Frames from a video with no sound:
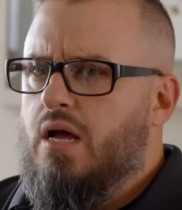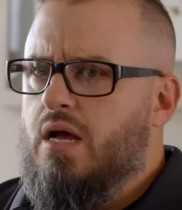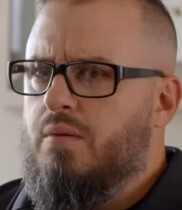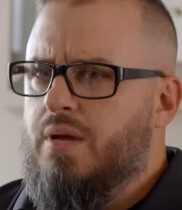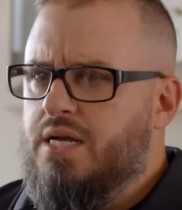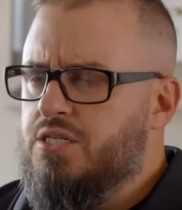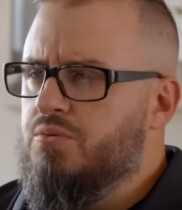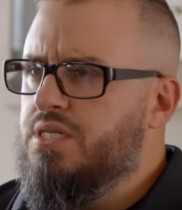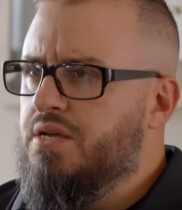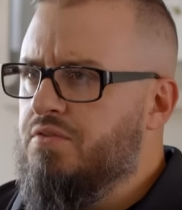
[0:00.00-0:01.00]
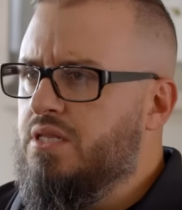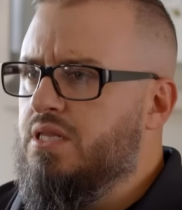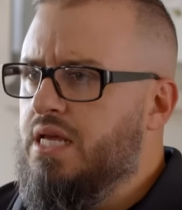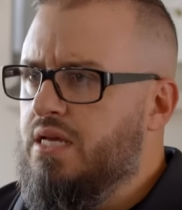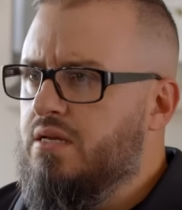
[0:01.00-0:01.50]
I actually was given a
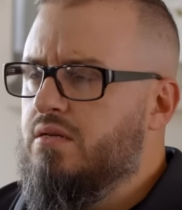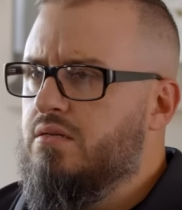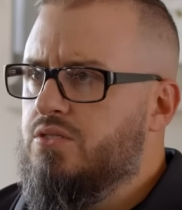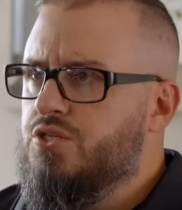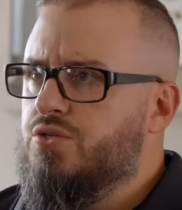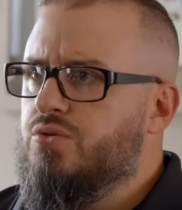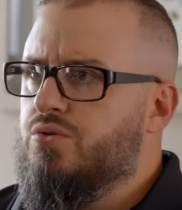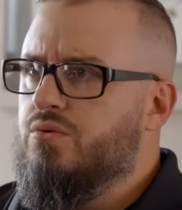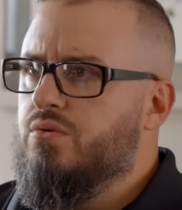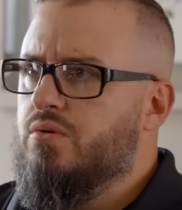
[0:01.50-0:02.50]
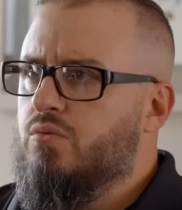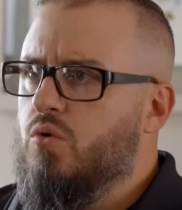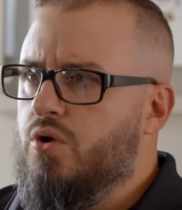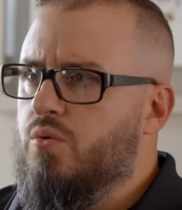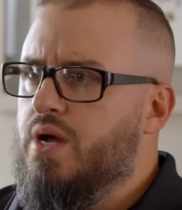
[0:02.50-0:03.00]
link to
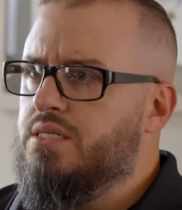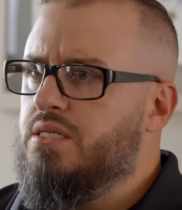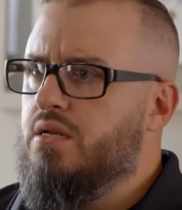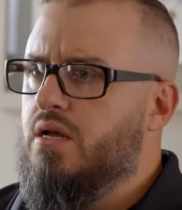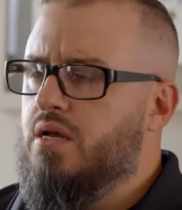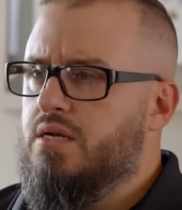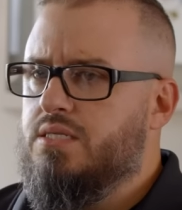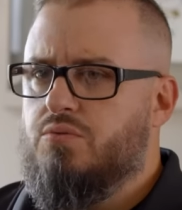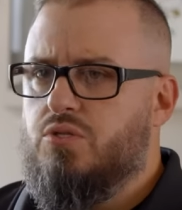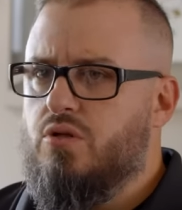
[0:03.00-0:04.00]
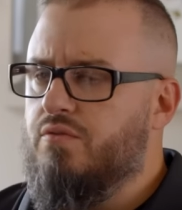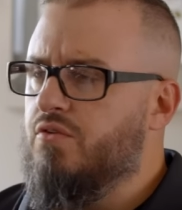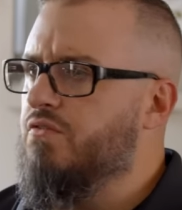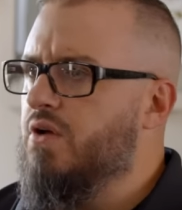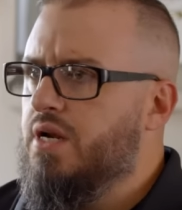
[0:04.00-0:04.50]
Warrior Rising because I was looking
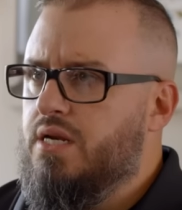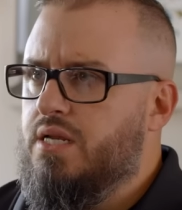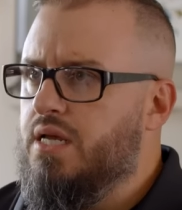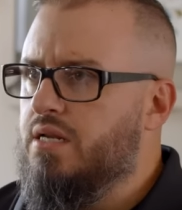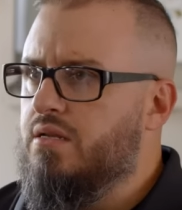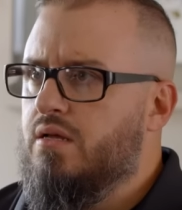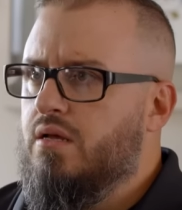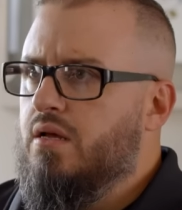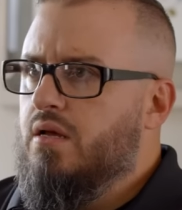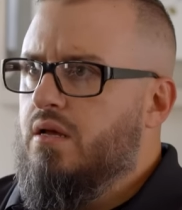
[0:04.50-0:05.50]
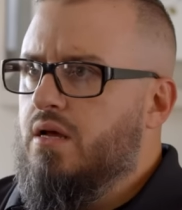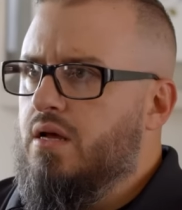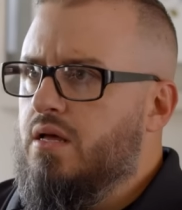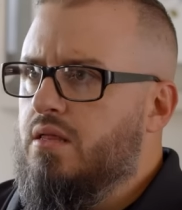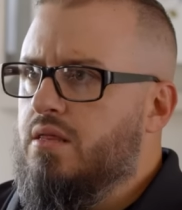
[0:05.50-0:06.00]
for funding to get
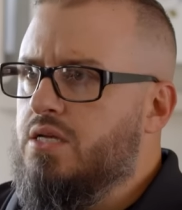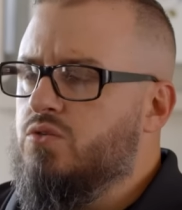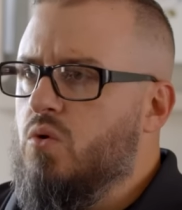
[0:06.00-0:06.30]
things